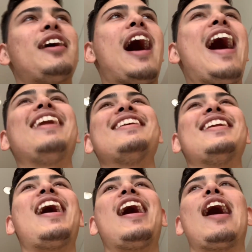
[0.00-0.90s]
I did
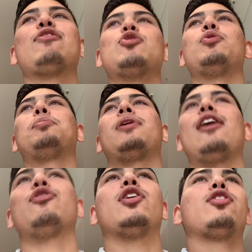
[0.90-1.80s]
not have to apply
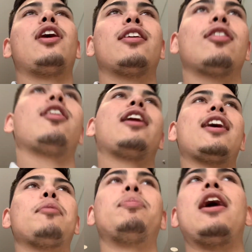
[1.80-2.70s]
for a credit card. I
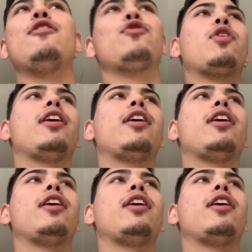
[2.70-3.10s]
could pay for it.